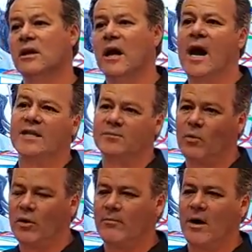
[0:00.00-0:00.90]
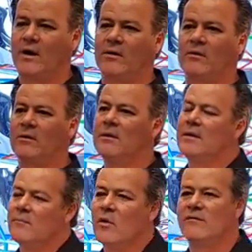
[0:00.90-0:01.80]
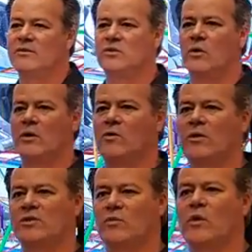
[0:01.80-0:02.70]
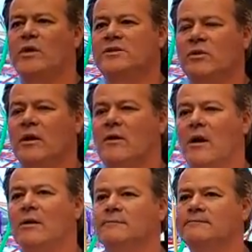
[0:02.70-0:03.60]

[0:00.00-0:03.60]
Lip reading: high sport model, more of a short course woods trail car.